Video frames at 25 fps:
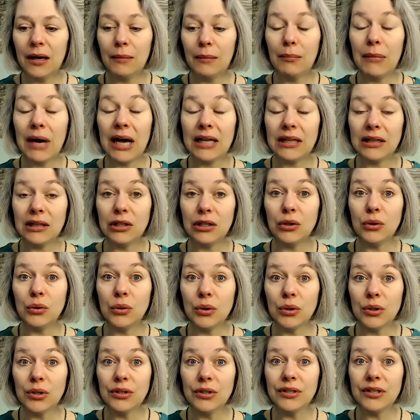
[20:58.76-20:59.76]
my
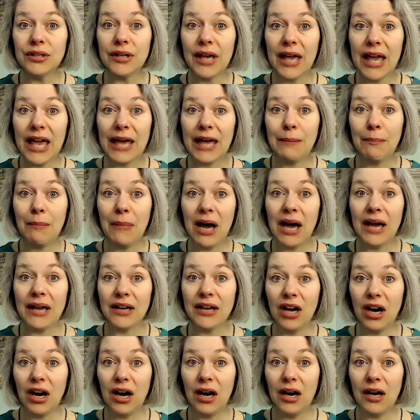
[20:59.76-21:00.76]
lord and my
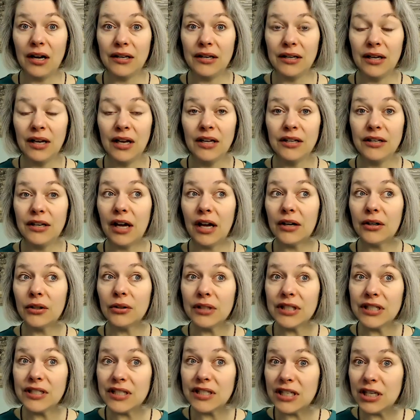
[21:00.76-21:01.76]
god not
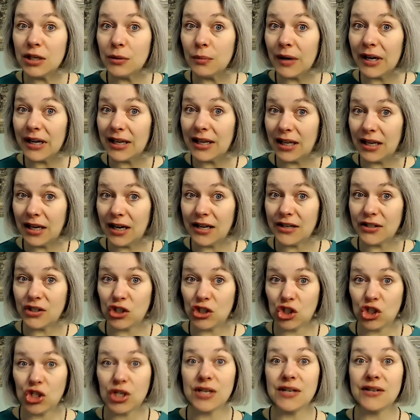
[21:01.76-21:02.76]
only did he recognize
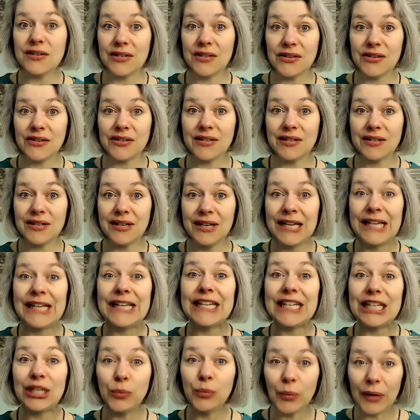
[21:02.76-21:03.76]
jesus he